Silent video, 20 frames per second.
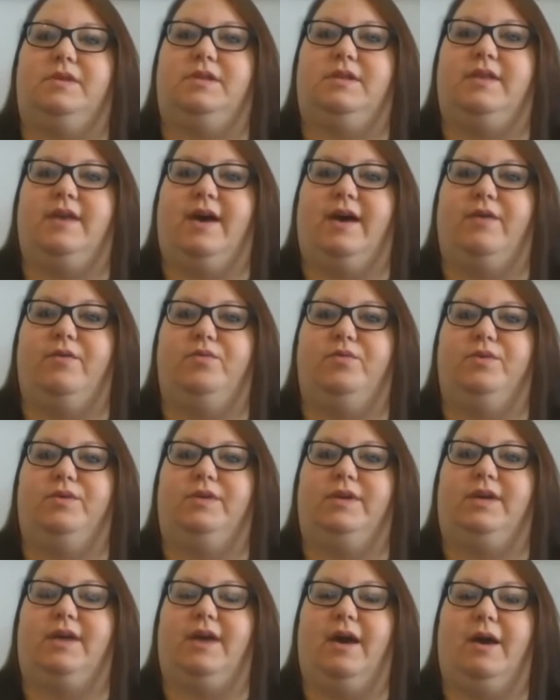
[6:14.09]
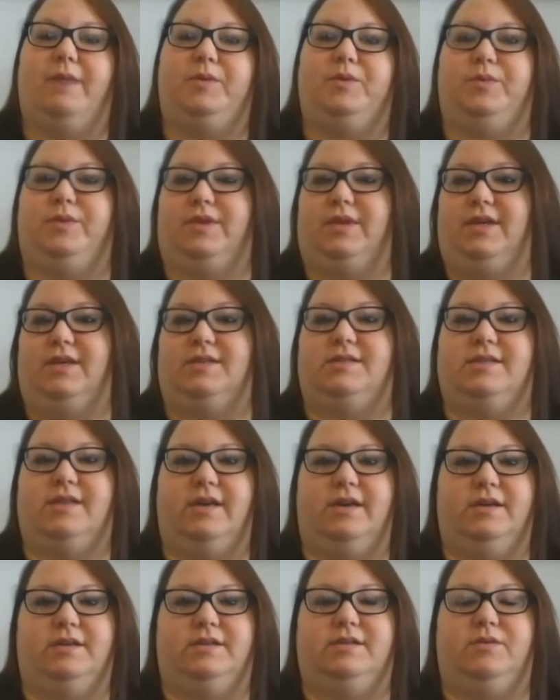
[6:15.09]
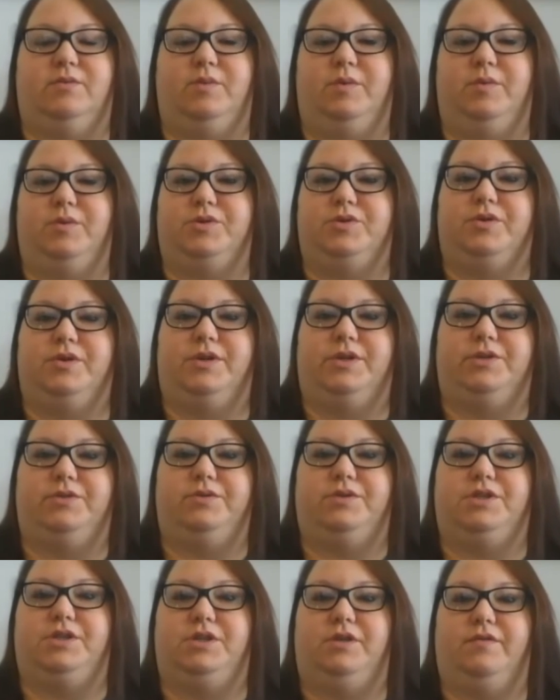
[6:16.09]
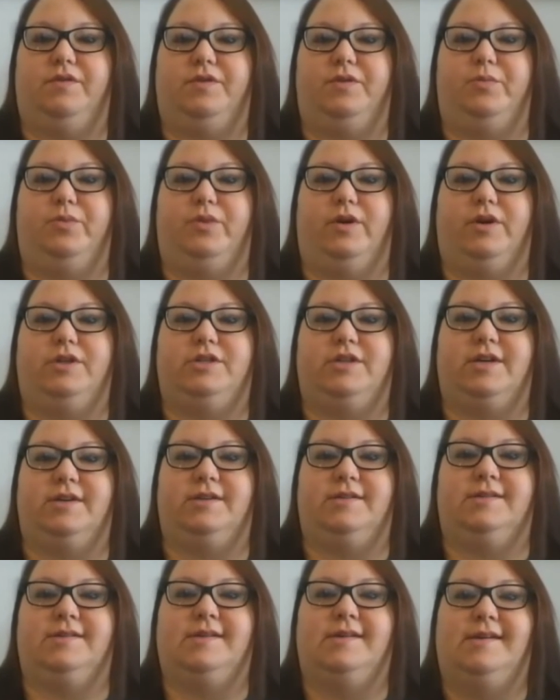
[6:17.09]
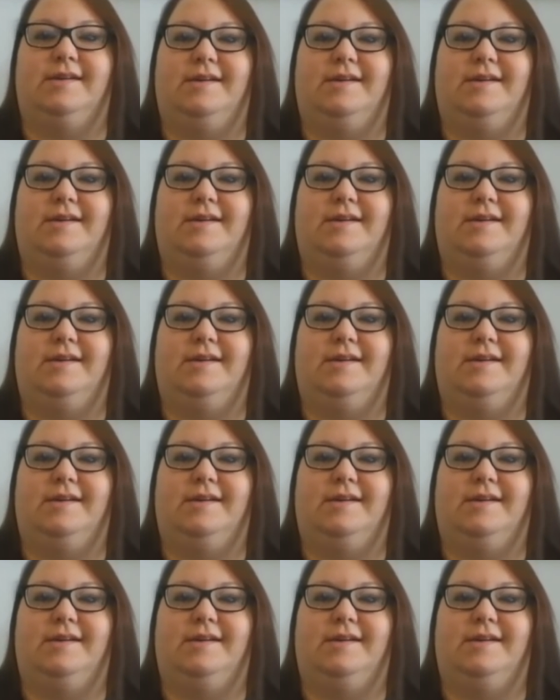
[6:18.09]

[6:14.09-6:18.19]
that really kept with the aesthetics that we were trying to achieve on the project.